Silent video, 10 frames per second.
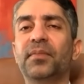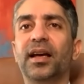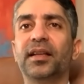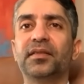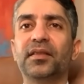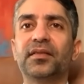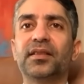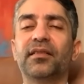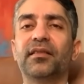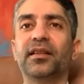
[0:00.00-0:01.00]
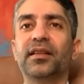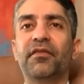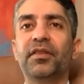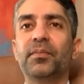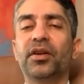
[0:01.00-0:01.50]
my sister and
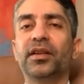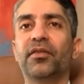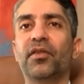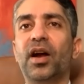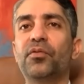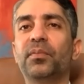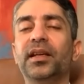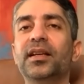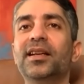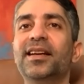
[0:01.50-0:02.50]
everybody around me